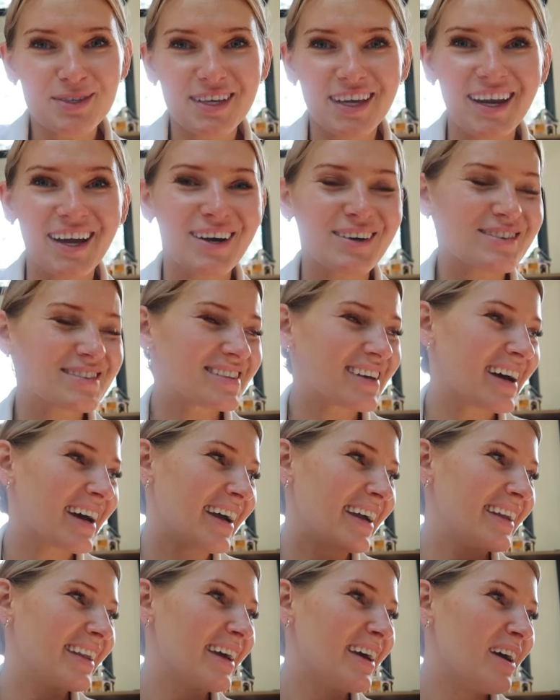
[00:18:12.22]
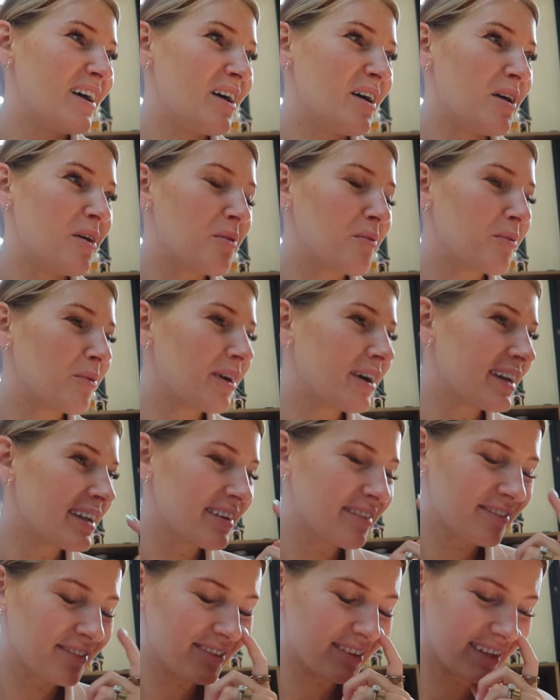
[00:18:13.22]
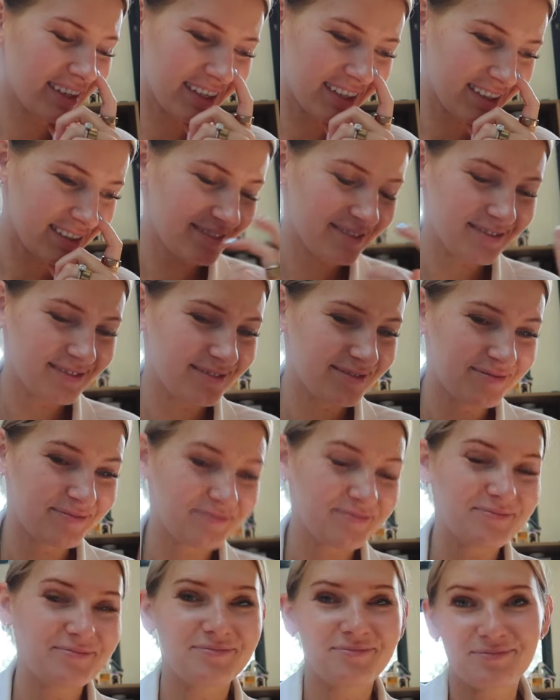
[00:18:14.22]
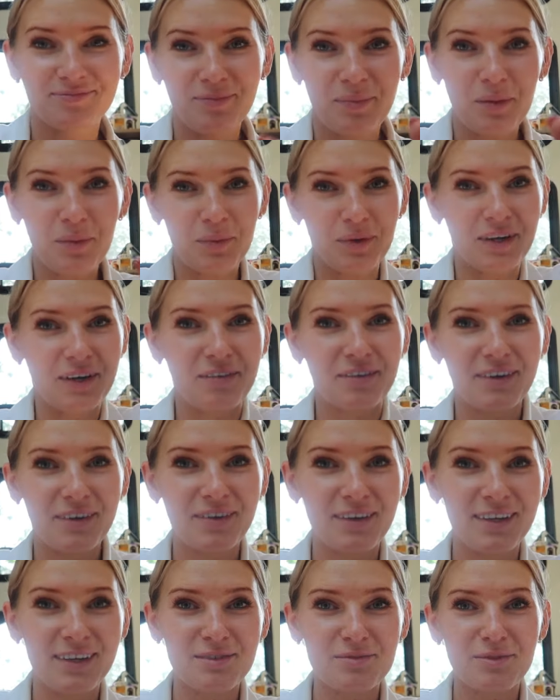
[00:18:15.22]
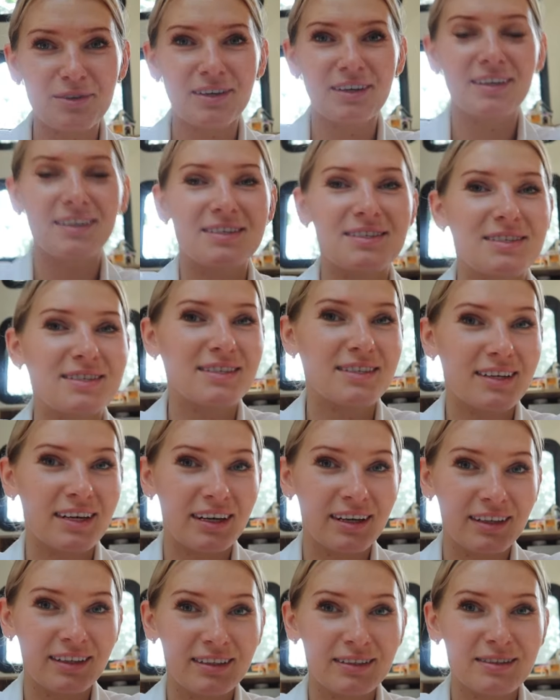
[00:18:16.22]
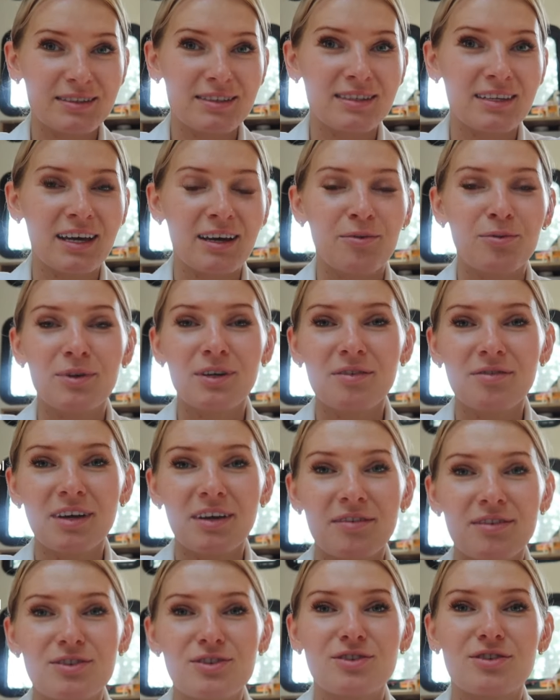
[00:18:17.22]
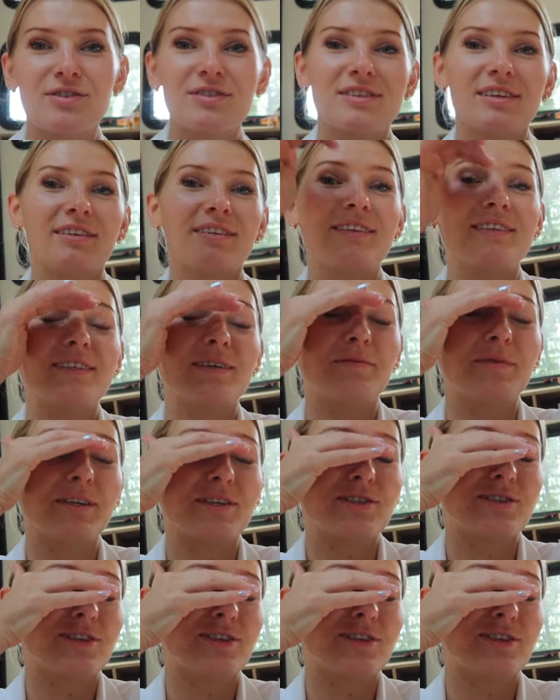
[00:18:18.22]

sit outside? What if like, whatever. It is what it is. I'll. I wonder if I have insurance on this. I'm not